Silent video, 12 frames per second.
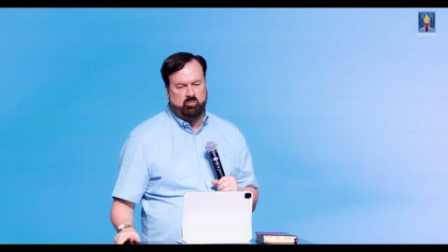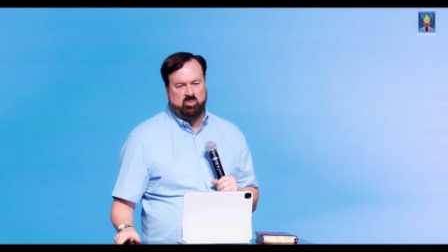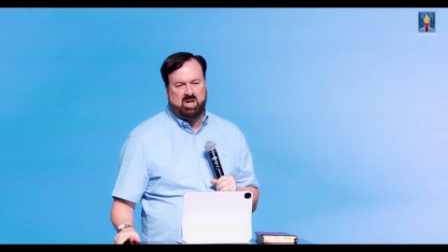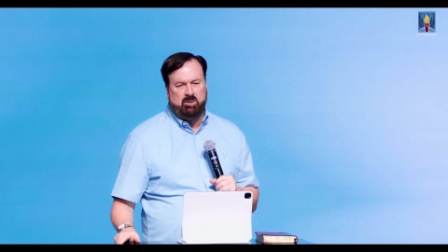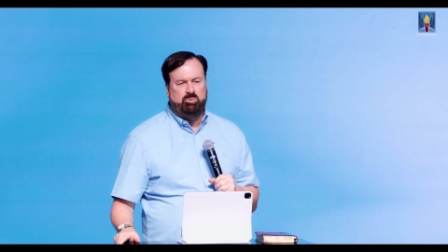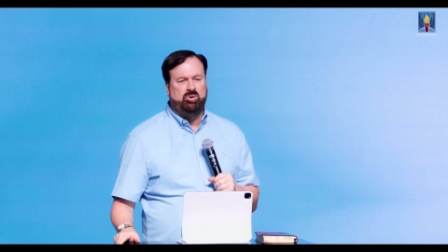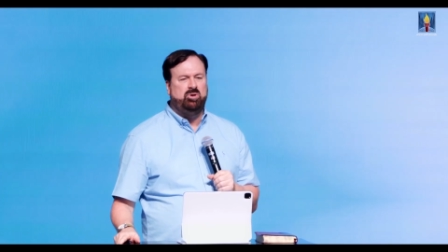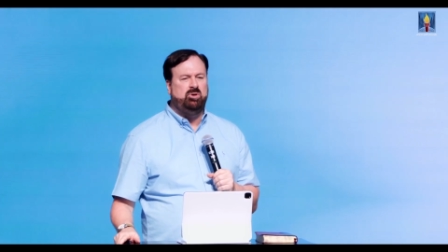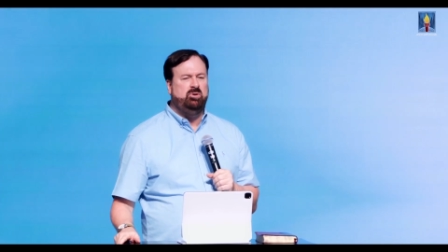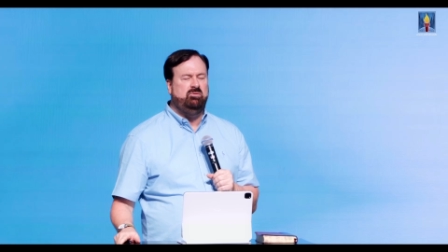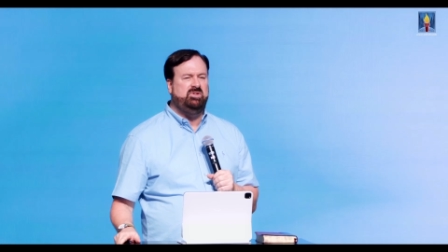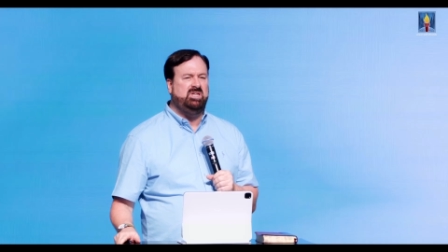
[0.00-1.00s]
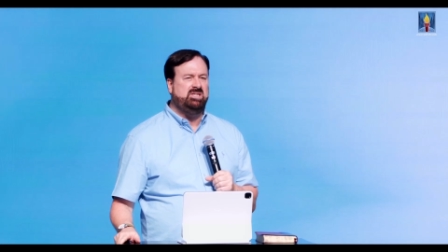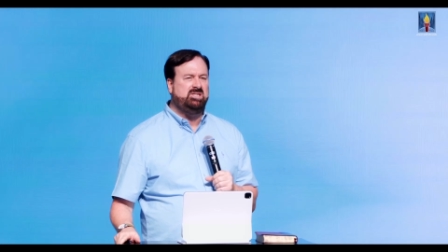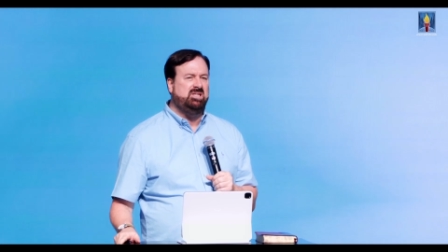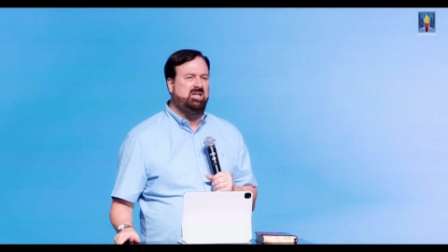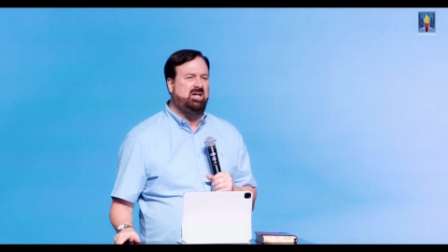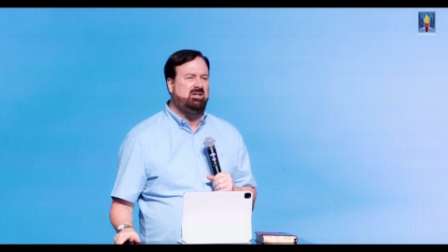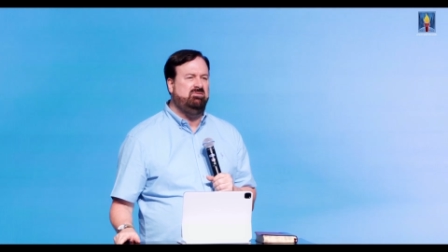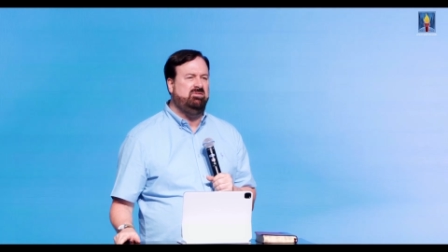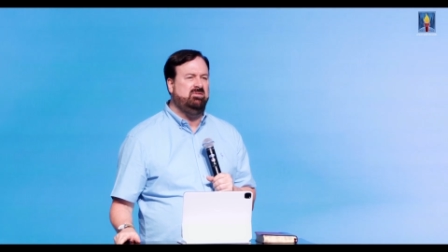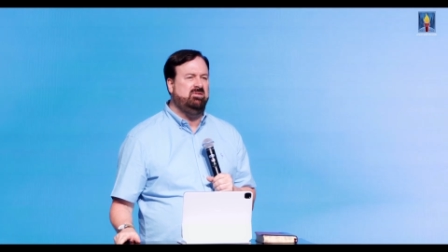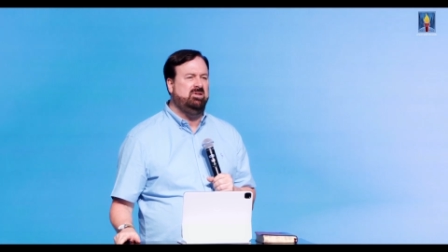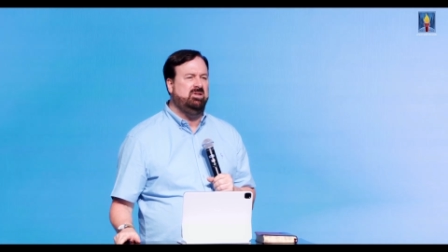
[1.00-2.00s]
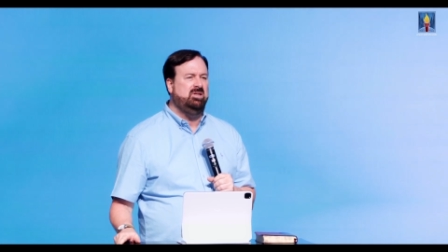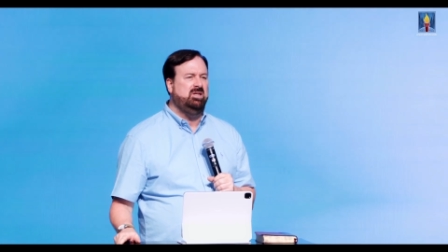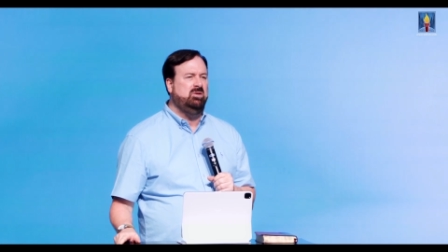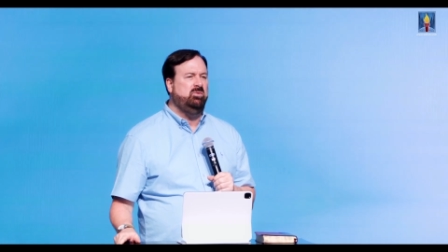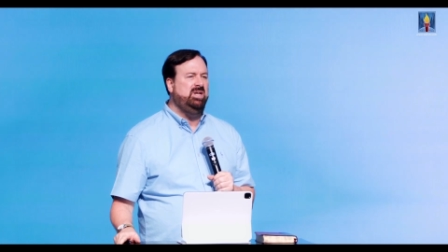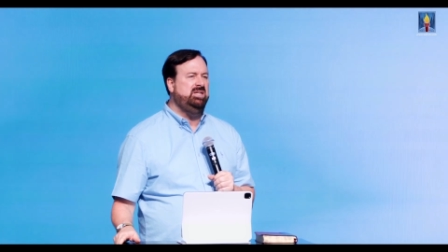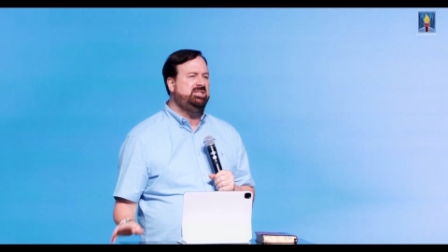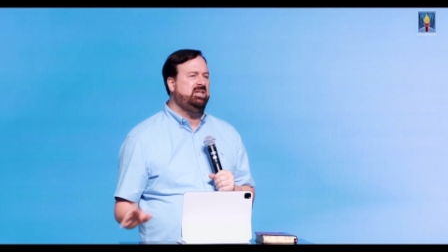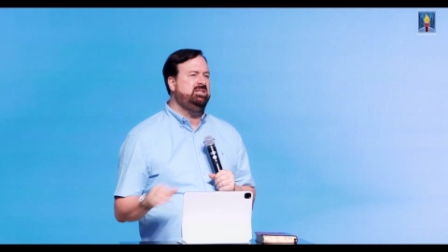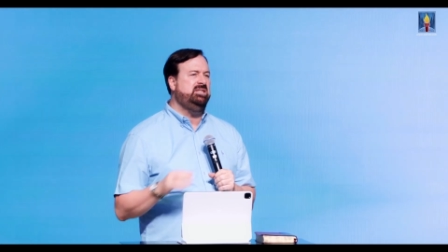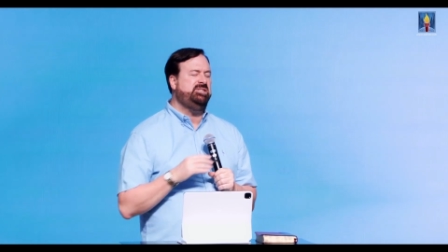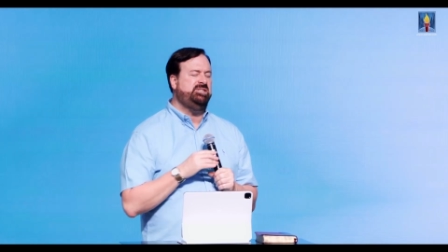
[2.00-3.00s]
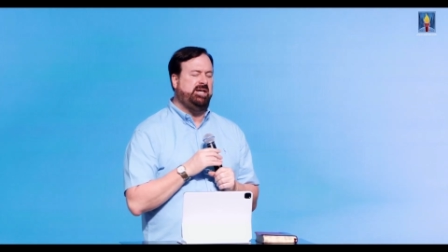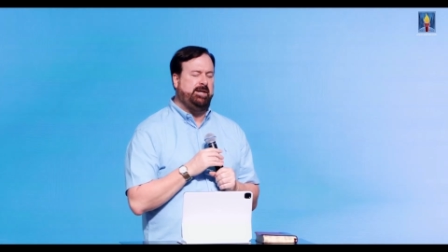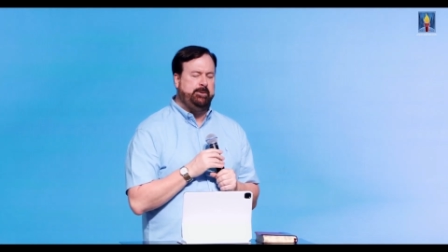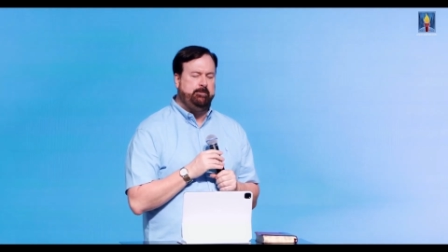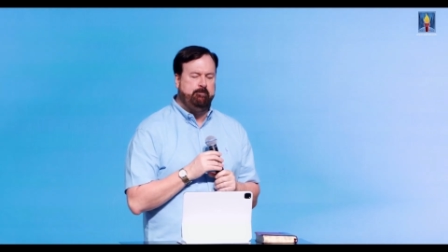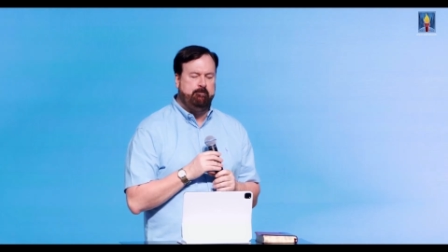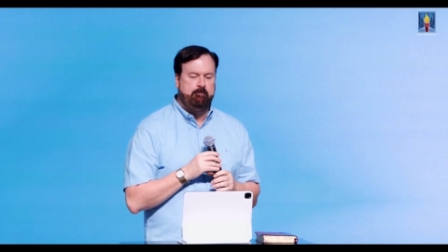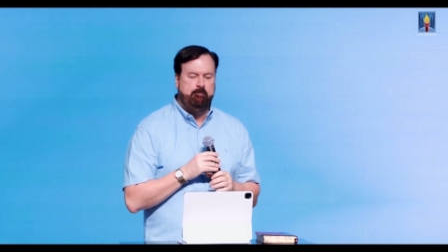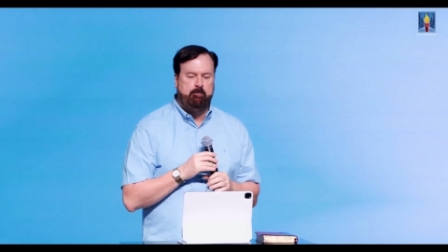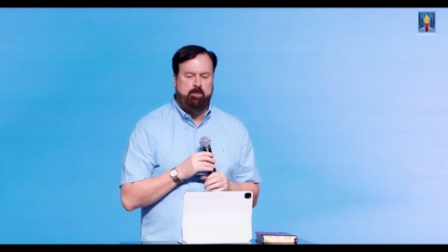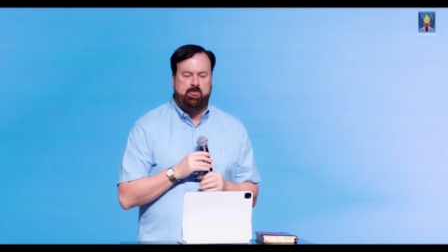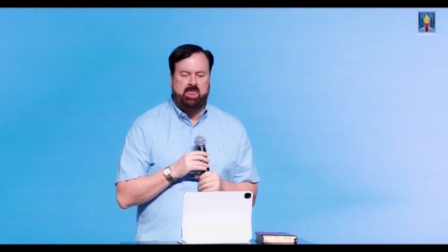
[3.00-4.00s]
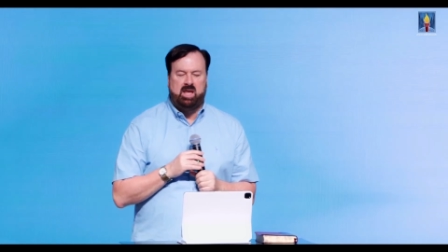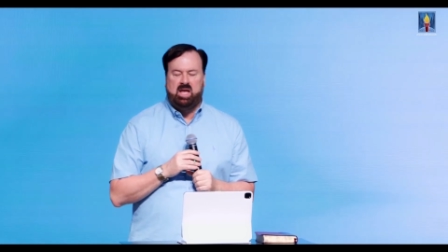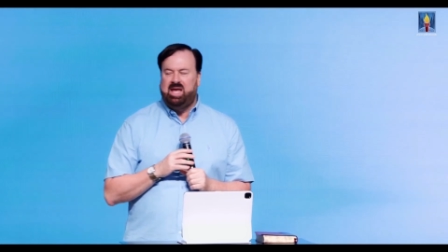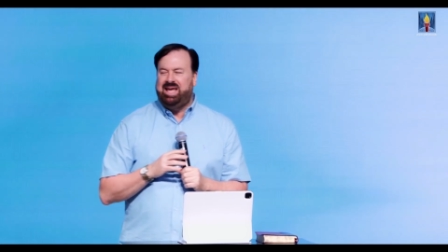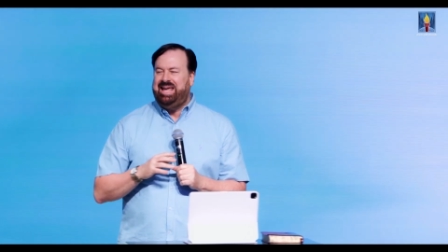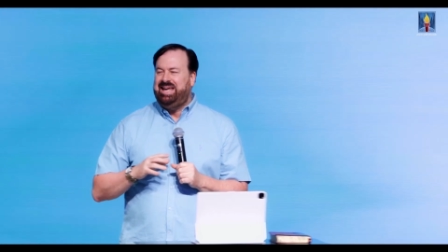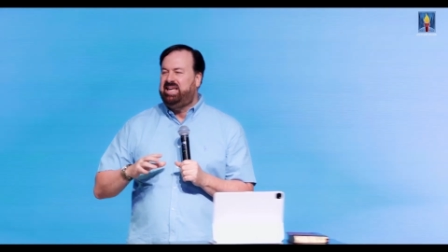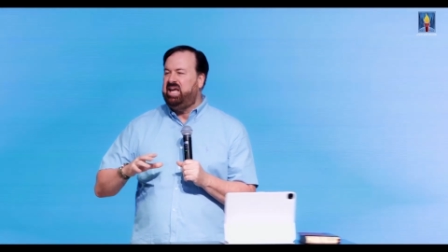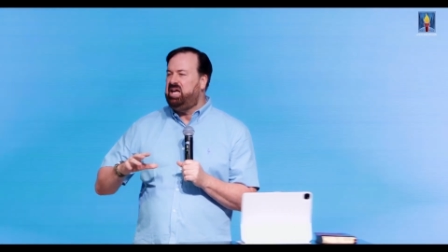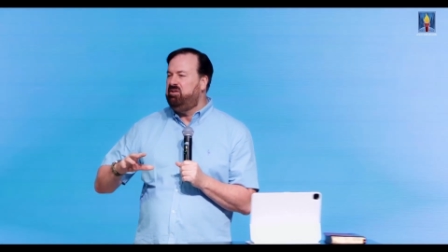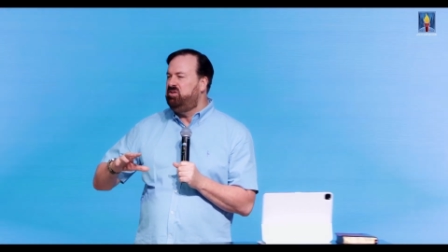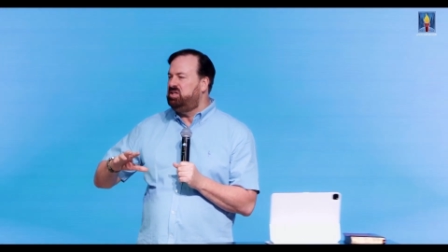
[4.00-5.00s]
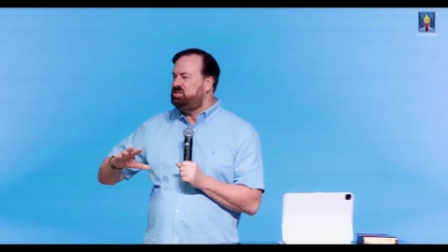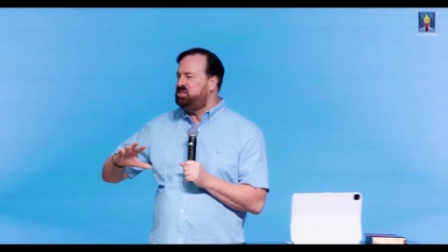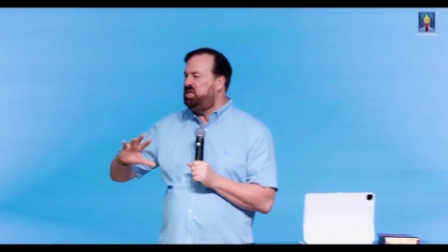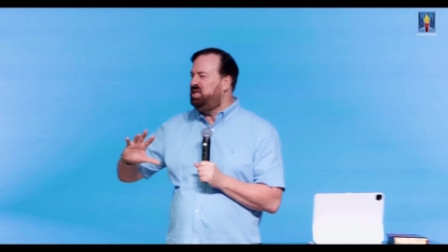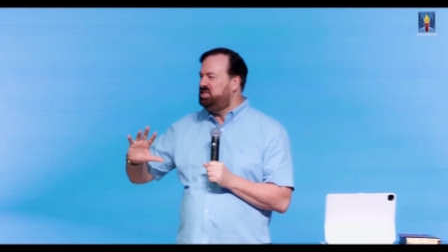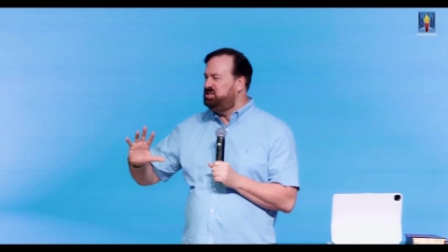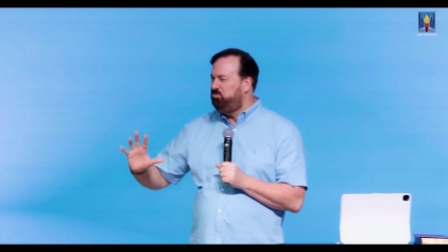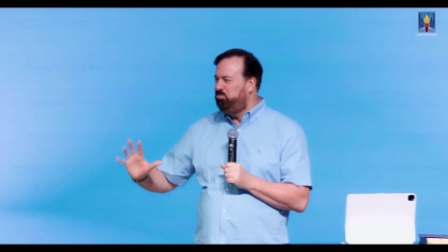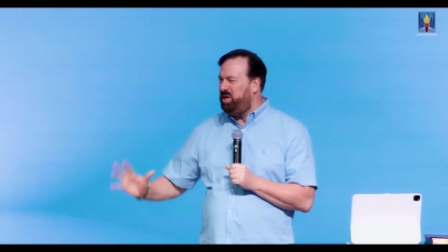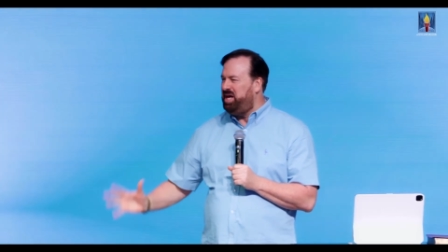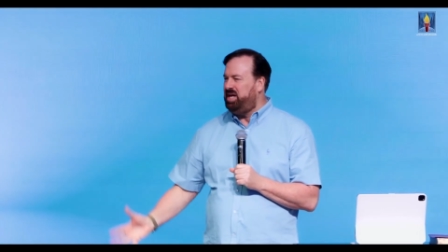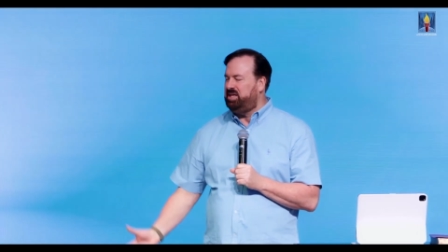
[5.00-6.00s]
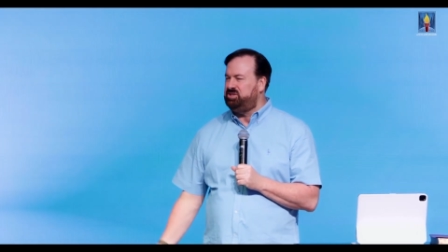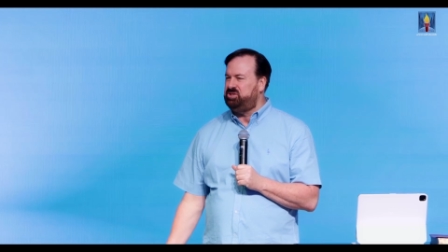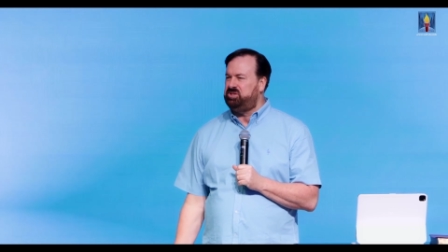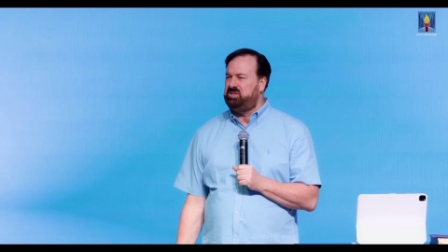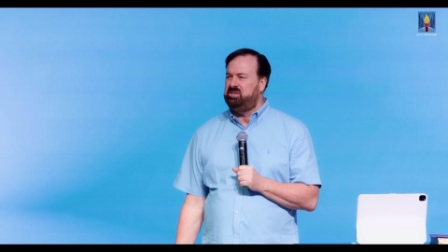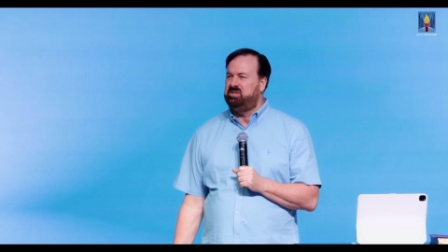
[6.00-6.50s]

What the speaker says: He proved his love when he sent his son. He gave us his best.